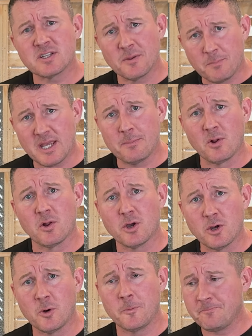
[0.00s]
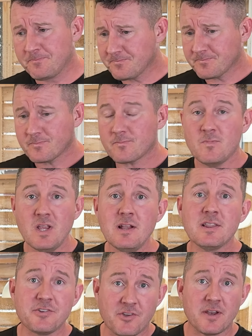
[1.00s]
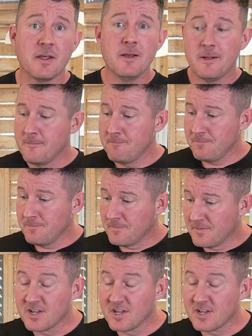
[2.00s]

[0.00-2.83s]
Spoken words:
the people who, listen, the